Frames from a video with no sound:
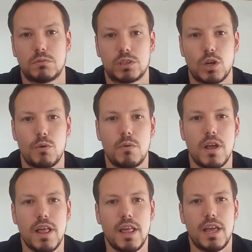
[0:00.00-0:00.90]
So
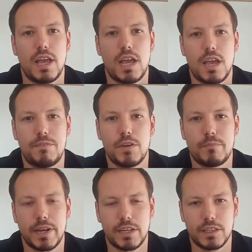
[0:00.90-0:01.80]
if you've
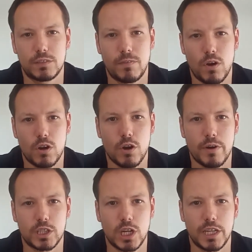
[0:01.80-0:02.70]
made it this far,
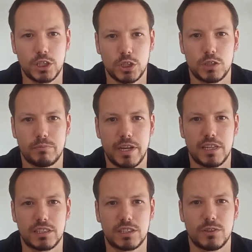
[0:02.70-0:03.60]
congratulations, you've made
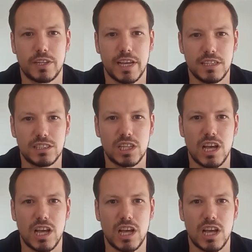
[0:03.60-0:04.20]
it to the end.